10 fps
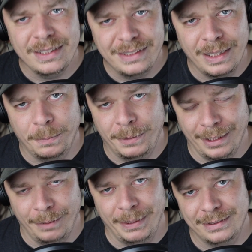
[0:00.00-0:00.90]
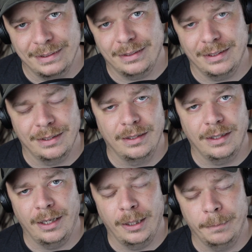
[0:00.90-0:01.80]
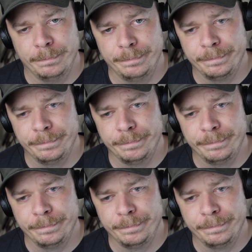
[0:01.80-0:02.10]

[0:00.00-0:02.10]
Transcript: data plan, basically. That's